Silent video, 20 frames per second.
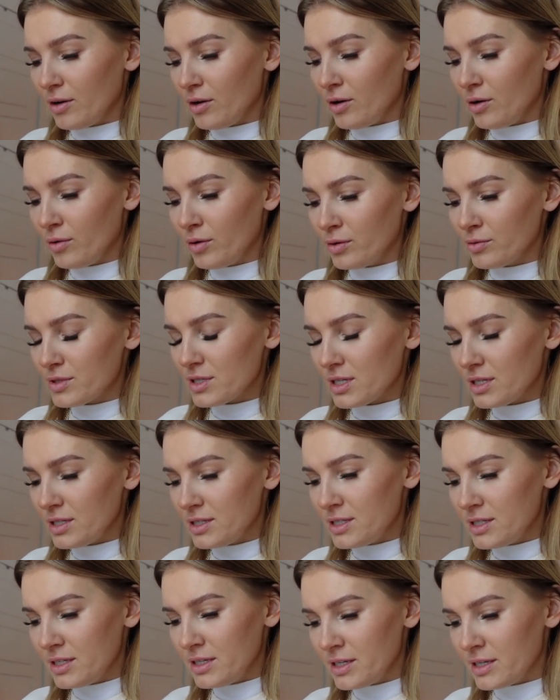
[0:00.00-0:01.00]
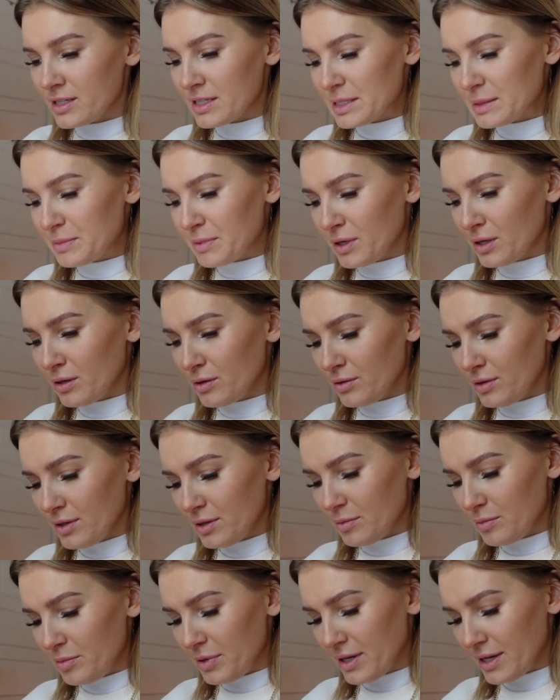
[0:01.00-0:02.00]
O O T D inspo
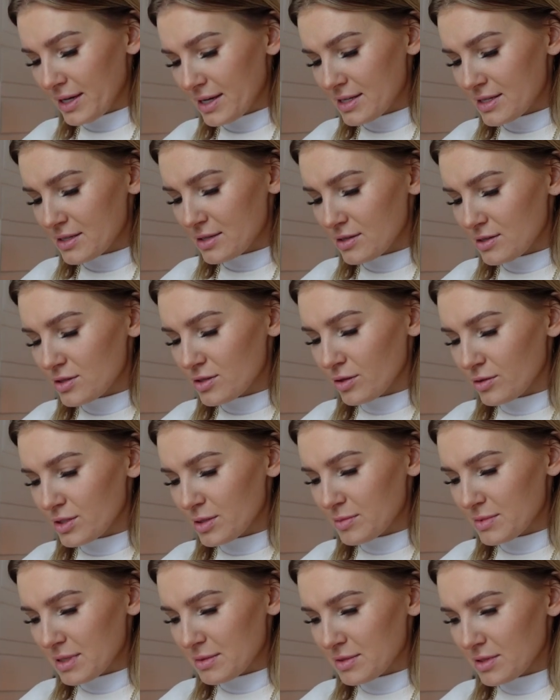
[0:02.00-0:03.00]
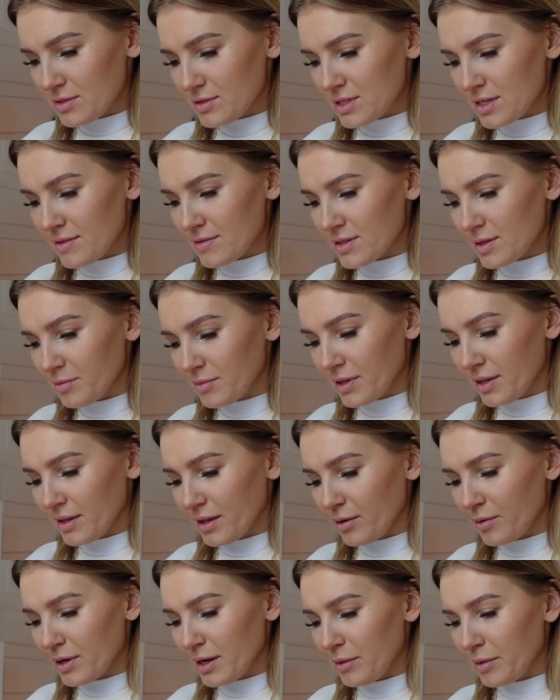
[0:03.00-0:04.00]
pics. So sometimes I'll save something
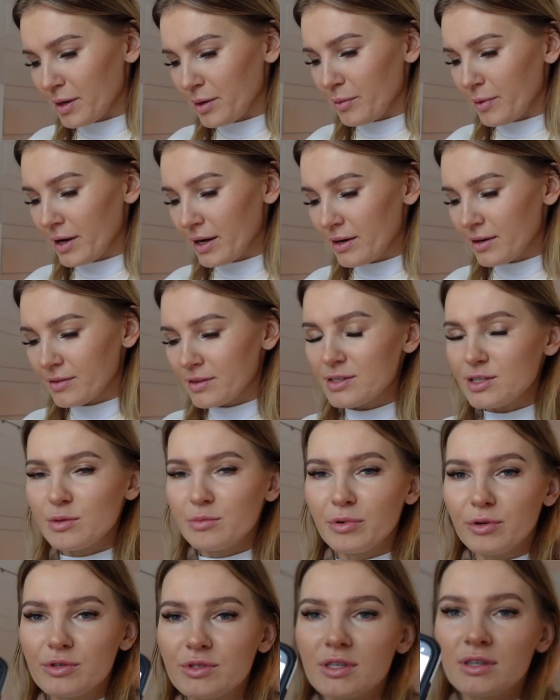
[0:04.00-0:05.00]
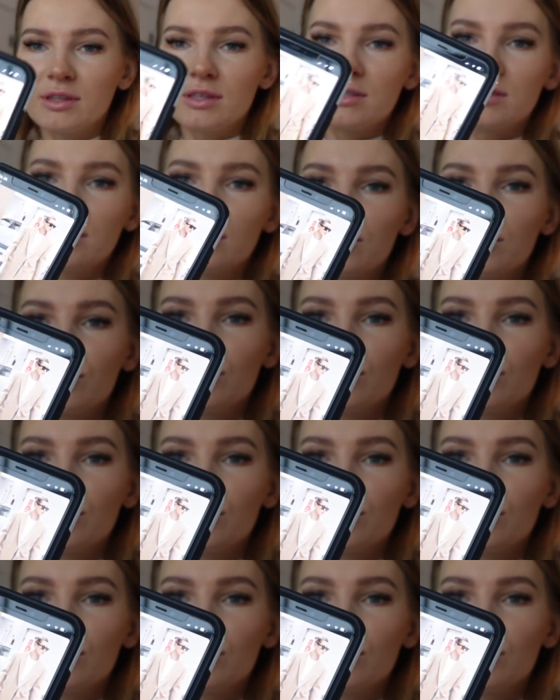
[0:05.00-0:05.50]
like what I want to wear. And then she posted this to her